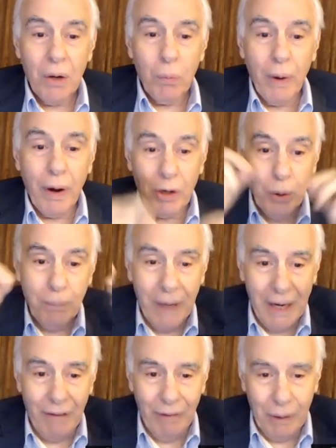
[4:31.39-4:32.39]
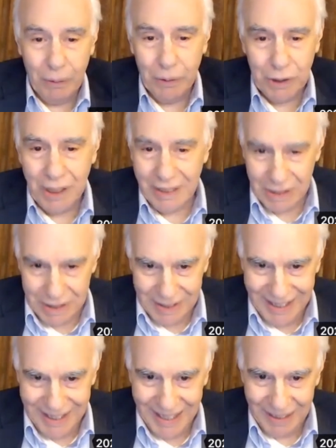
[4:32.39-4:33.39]
where human evolution is
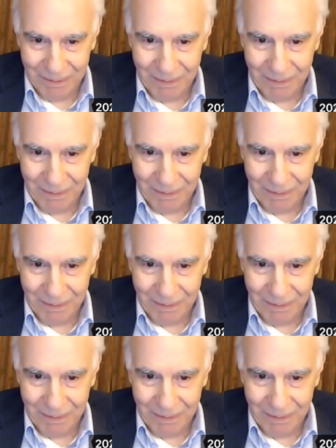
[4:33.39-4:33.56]
today.